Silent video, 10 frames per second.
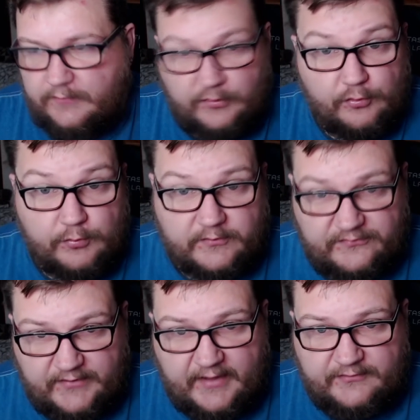the newer
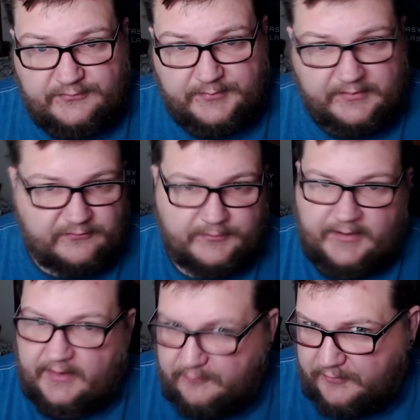sets because we
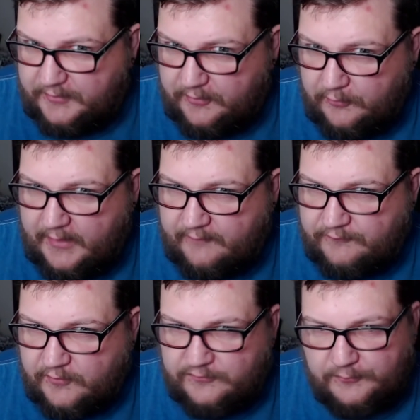can't really go that far.